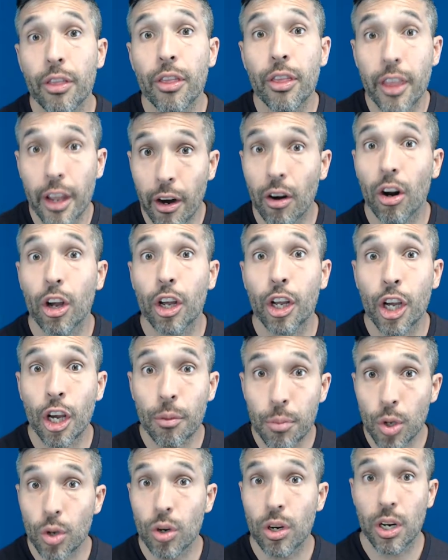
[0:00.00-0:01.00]
their
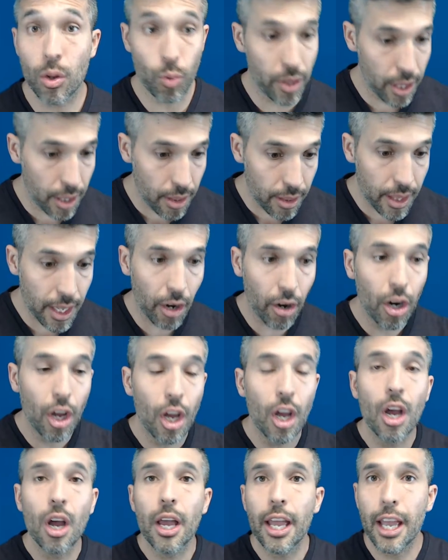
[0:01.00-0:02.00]
community, within
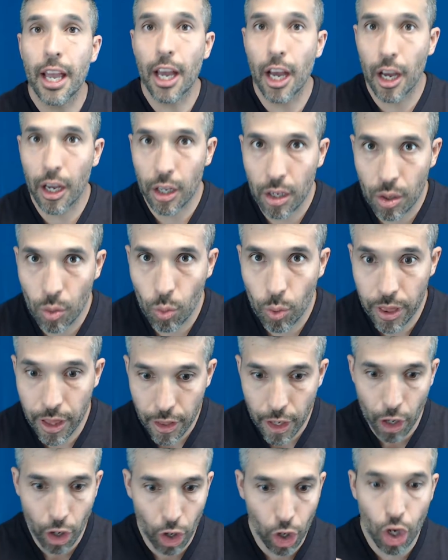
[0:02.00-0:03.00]

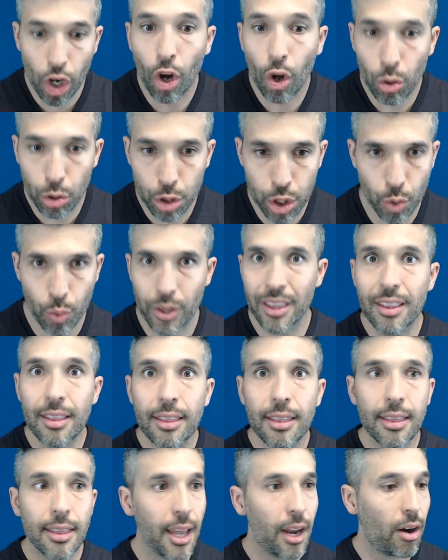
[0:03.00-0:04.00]
their culture,
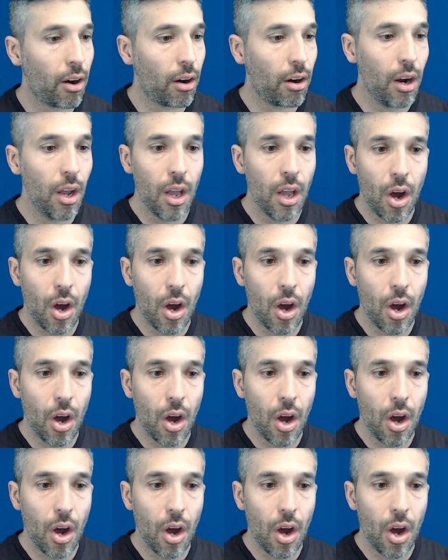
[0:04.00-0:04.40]
within their